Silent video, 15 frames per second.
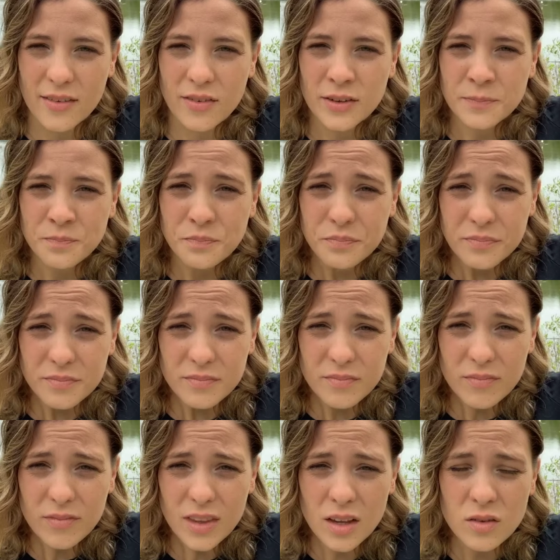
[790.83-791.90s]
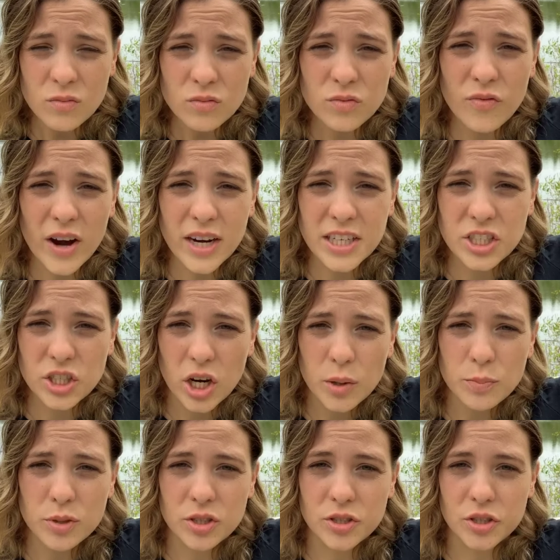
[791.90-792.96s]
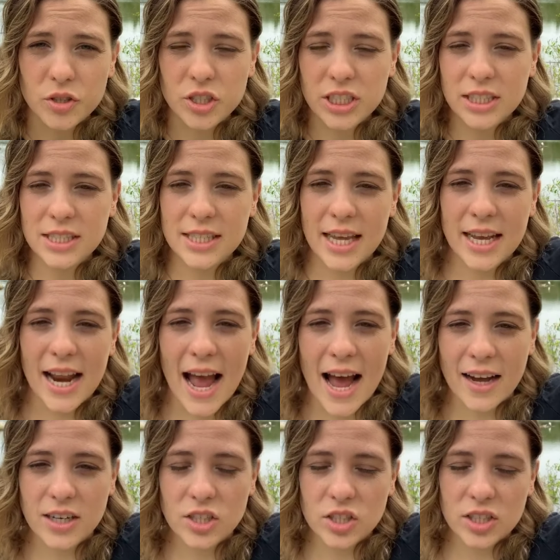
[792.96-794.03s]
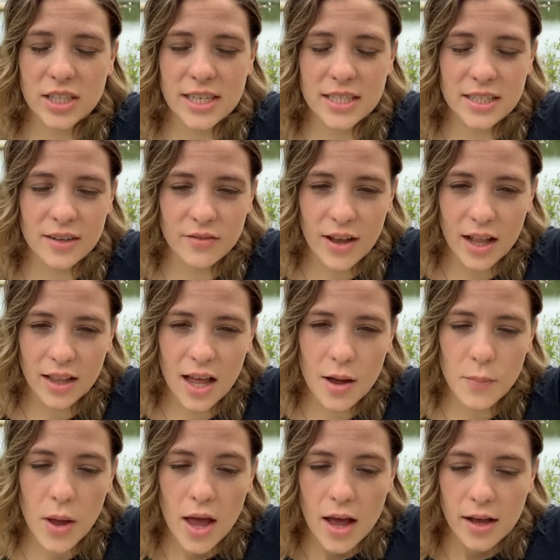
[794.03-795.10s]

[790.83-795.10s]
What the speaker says: of very sharp protrusions can actually develop